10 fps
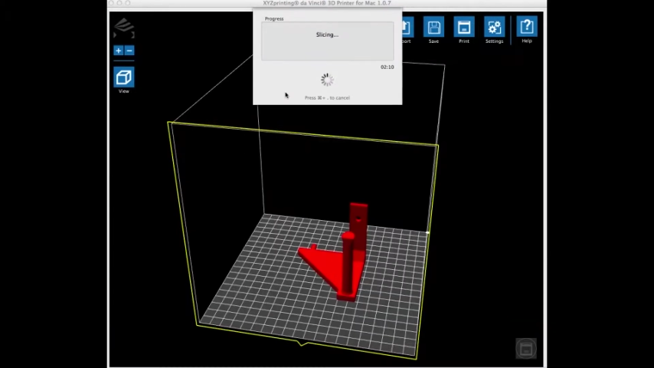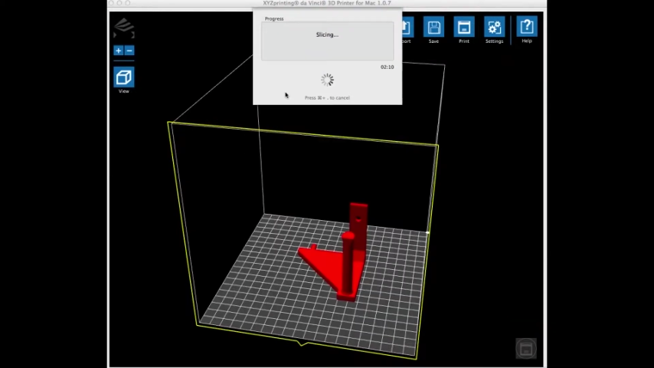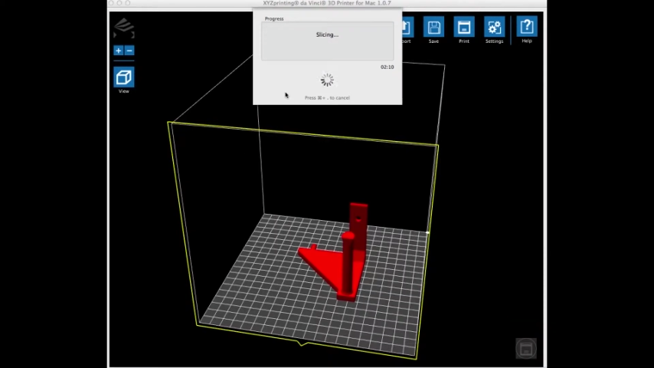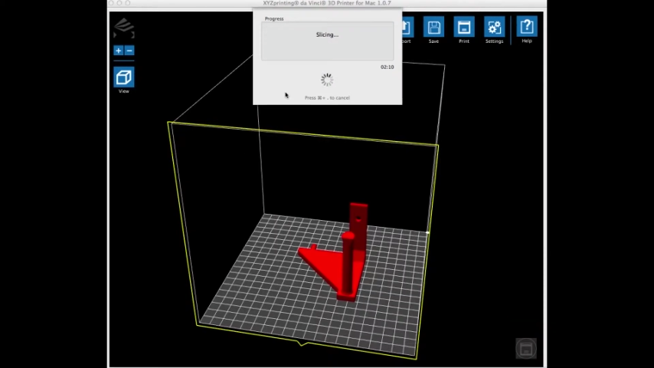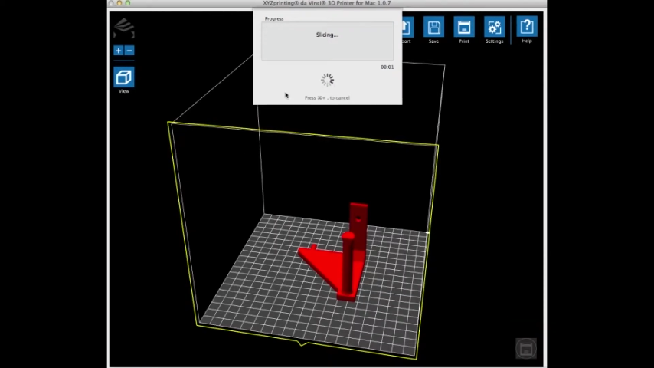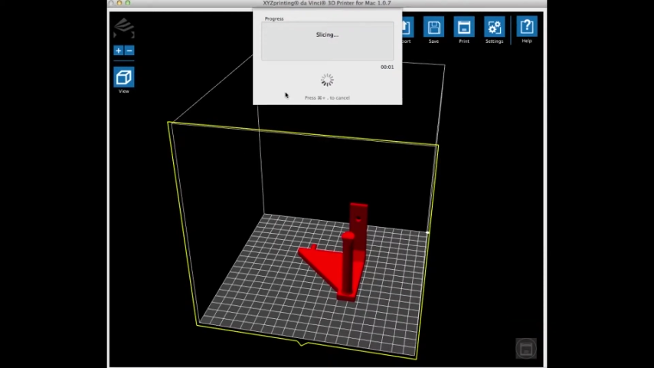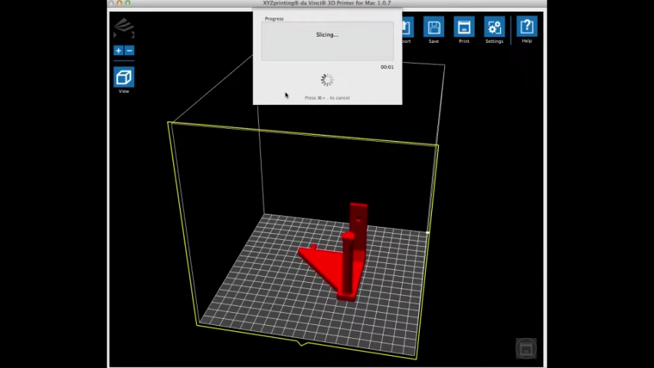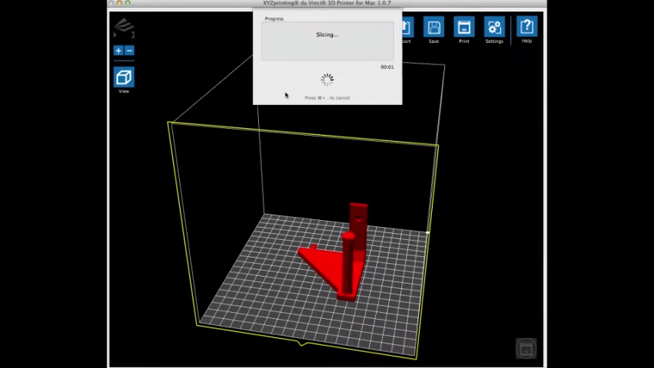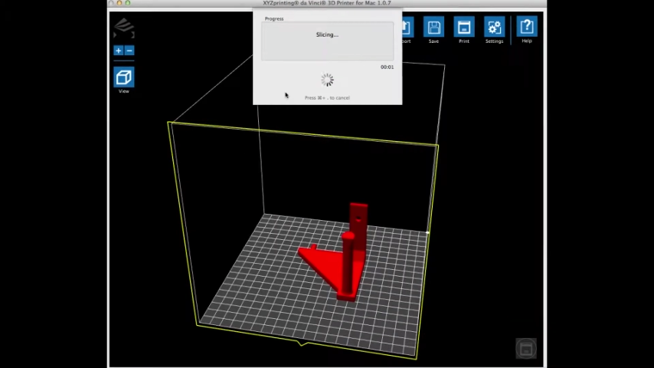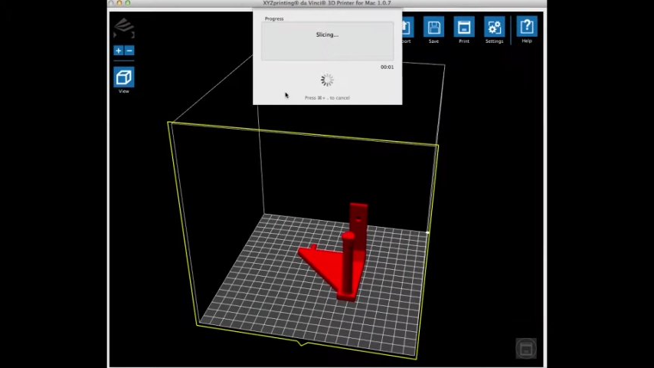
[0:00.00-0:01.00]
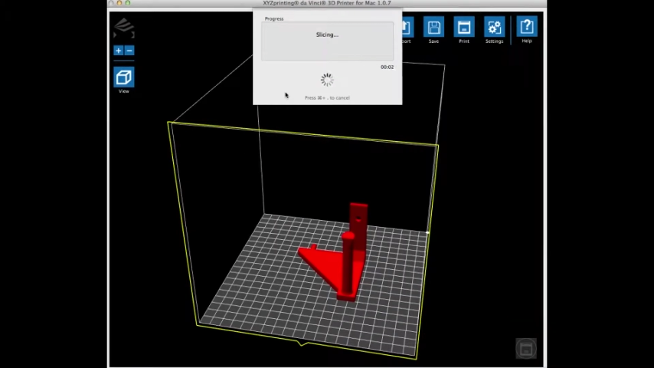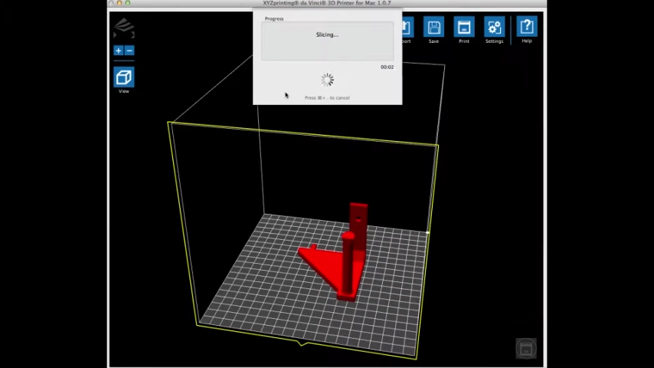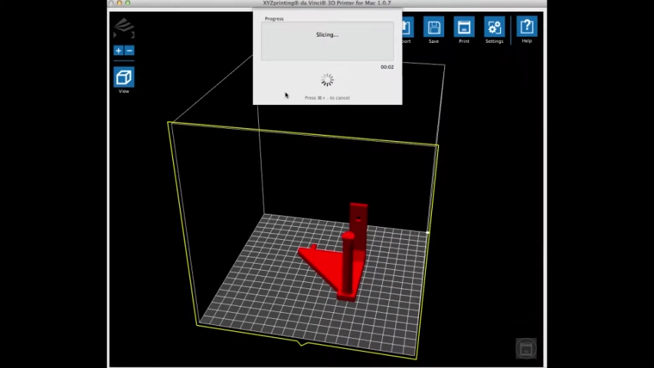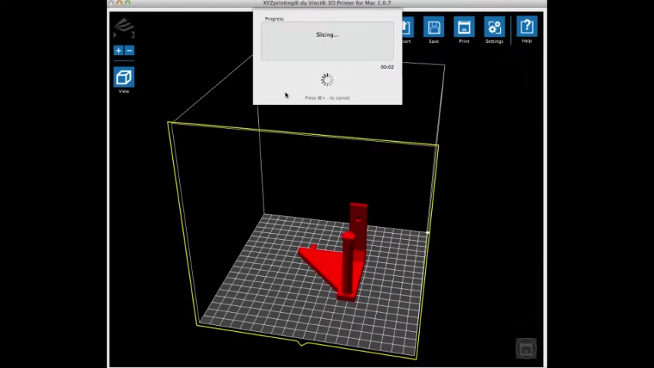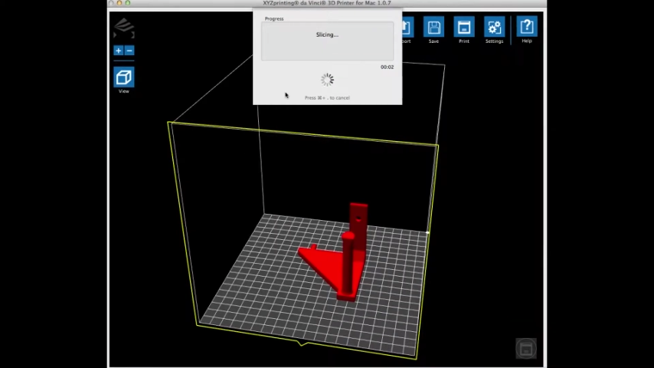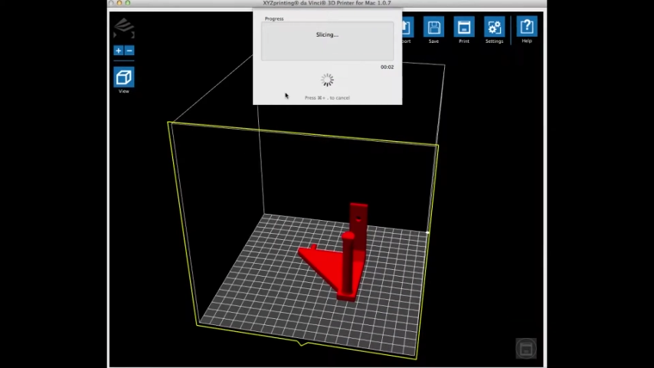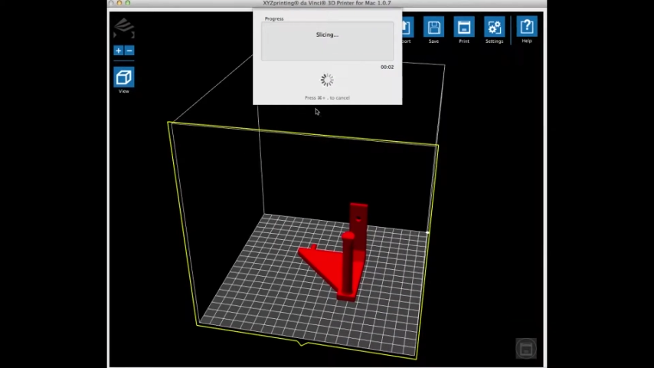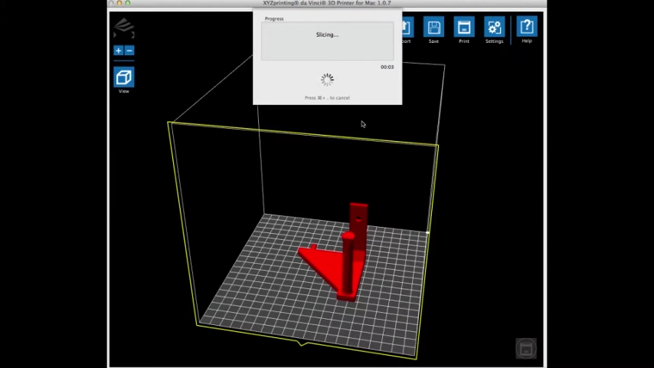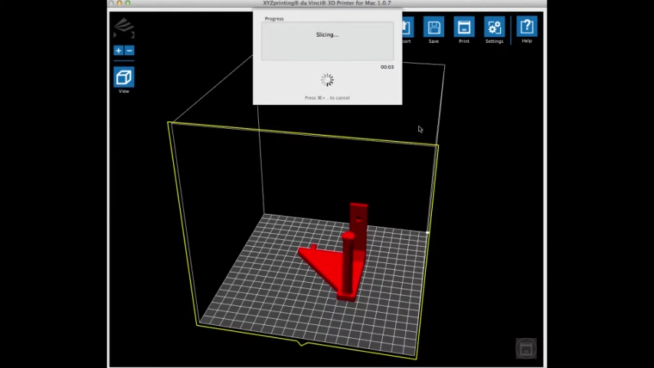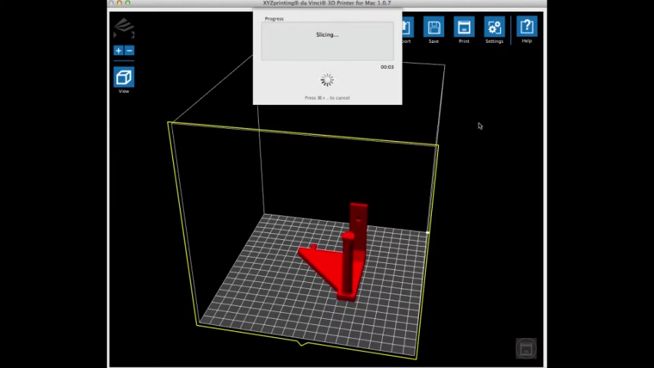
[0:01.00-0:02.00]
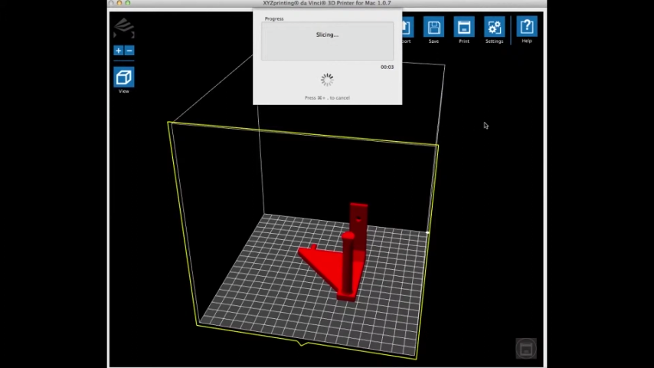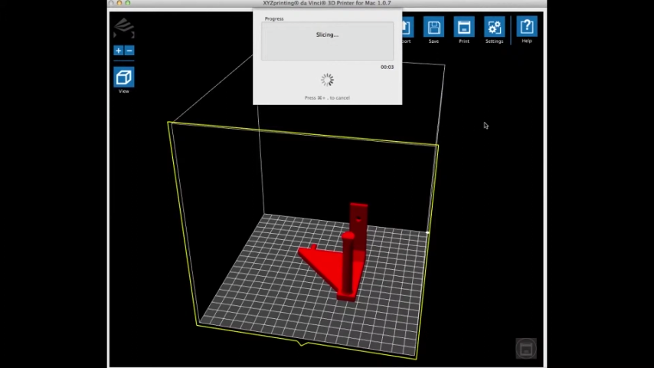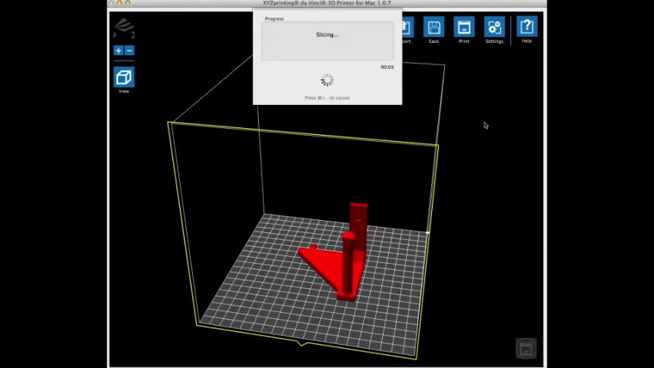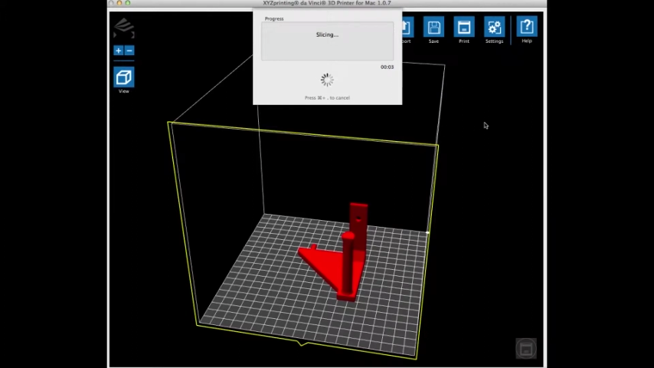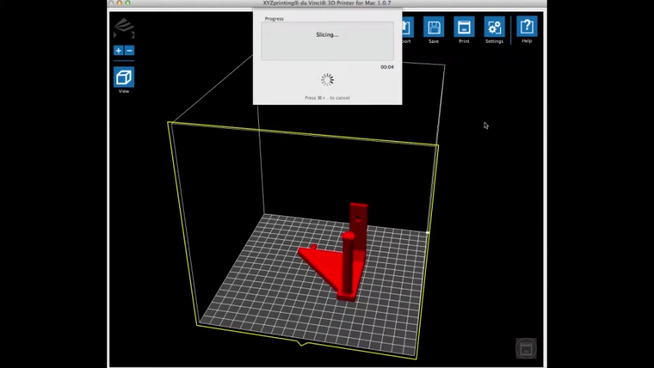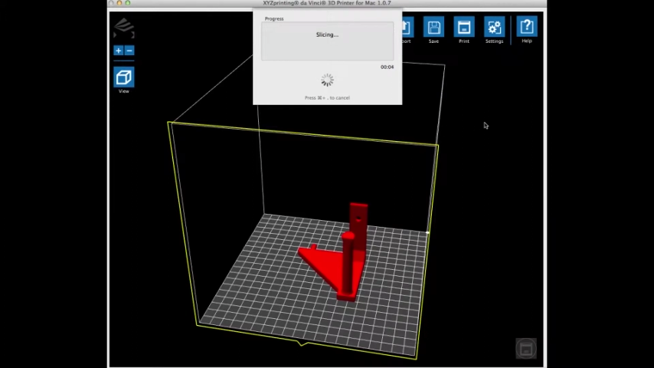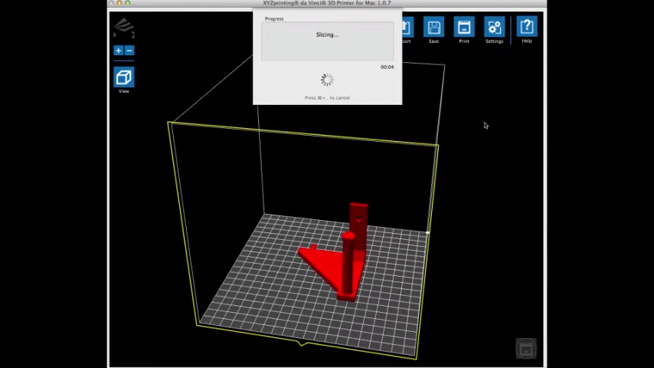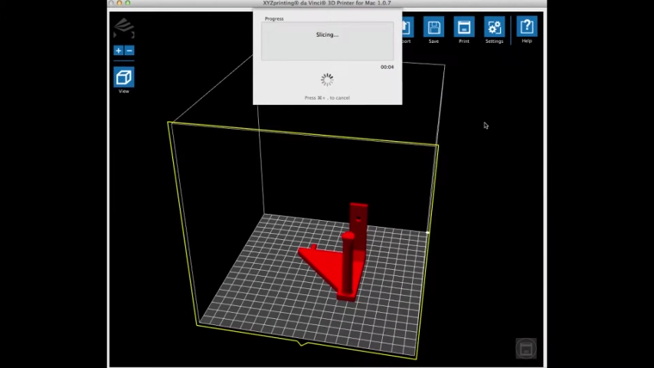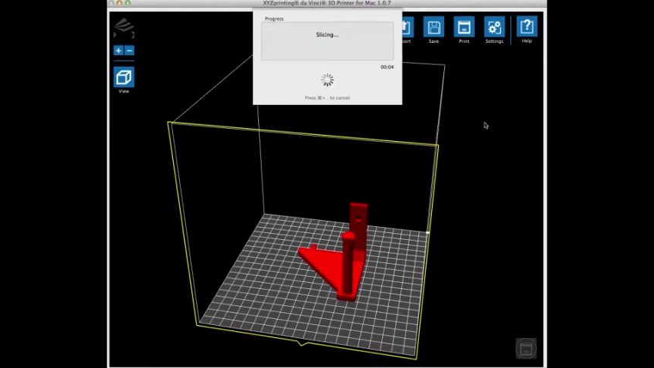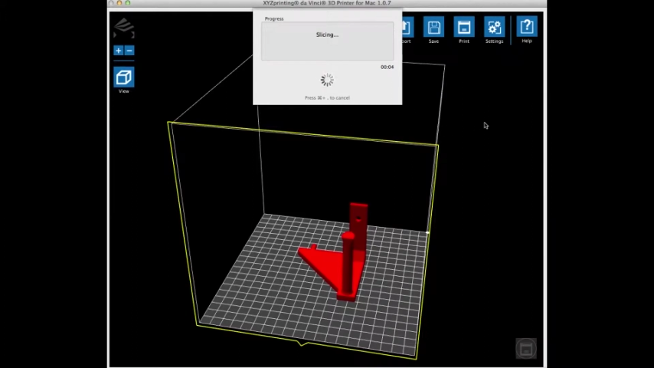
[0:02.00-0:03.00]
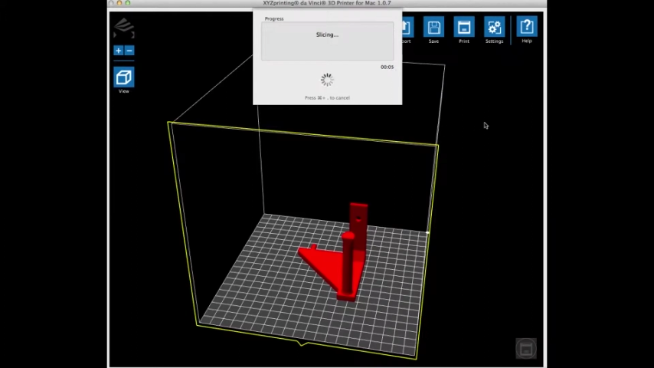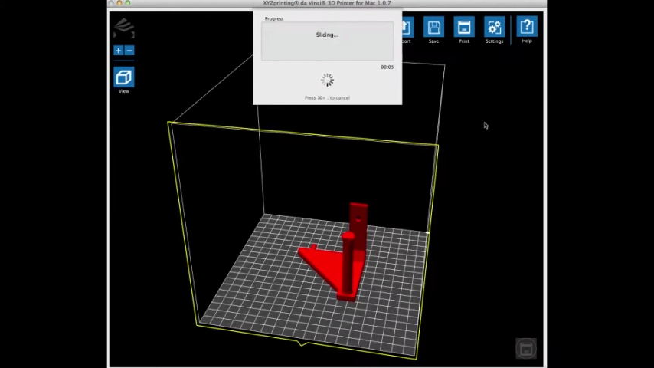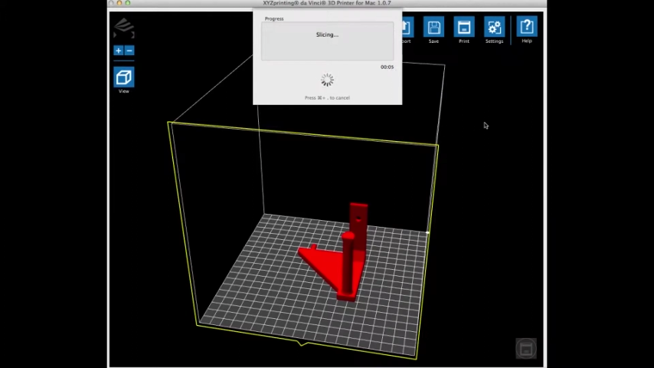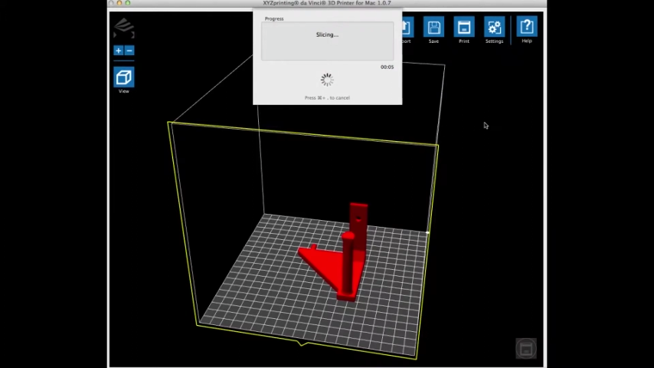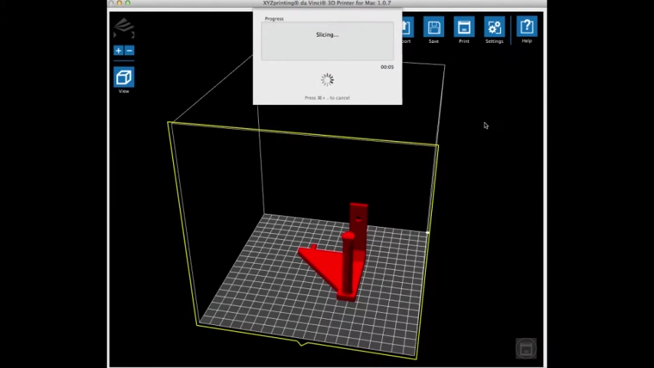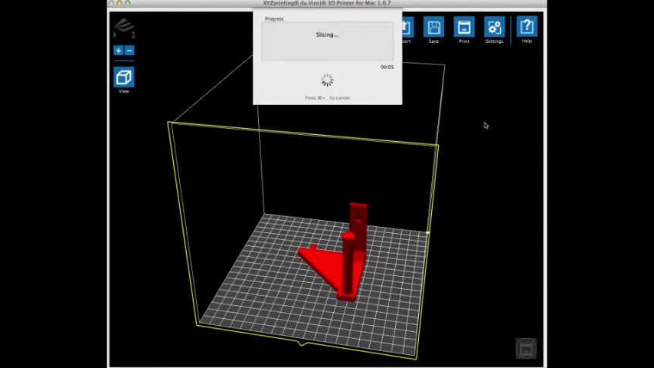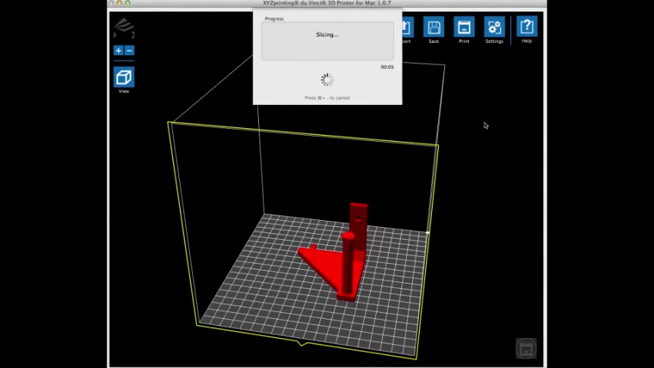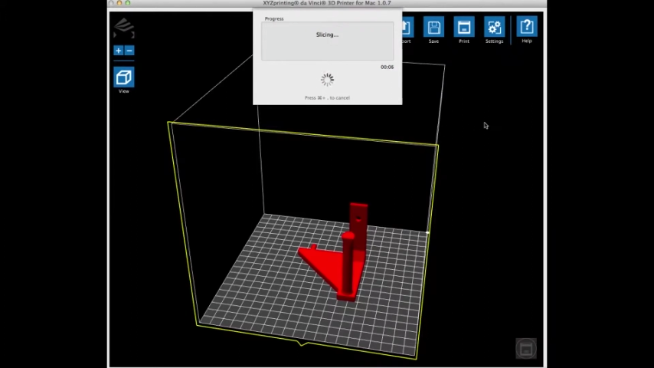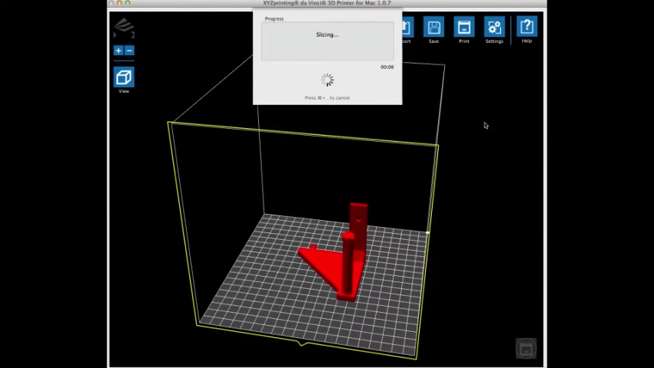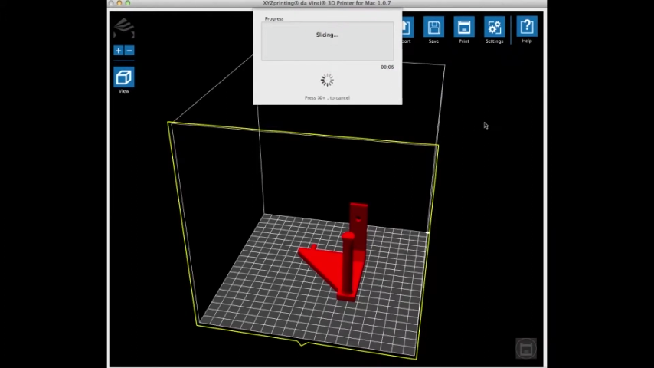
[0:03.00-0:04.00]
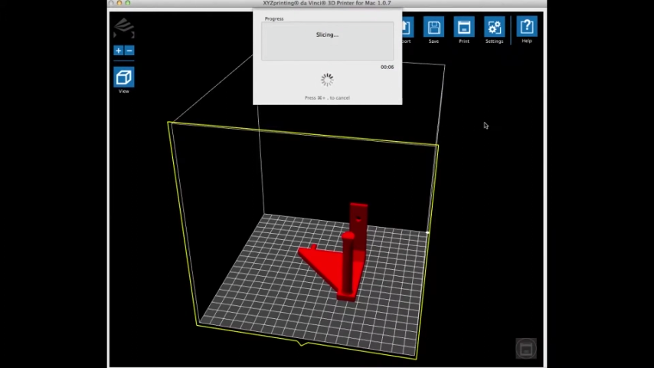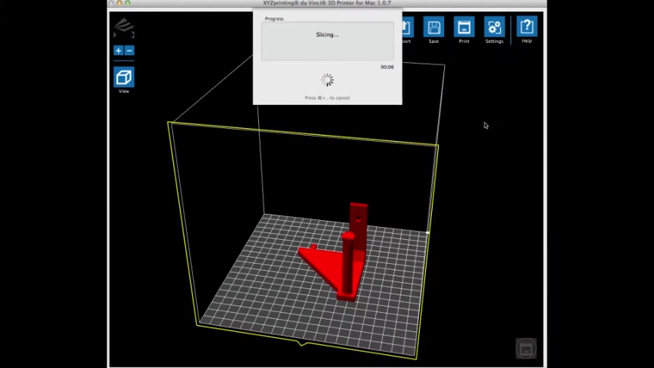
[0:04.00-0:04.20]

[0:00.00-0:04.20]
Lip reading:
Nobody's mouth can be seen.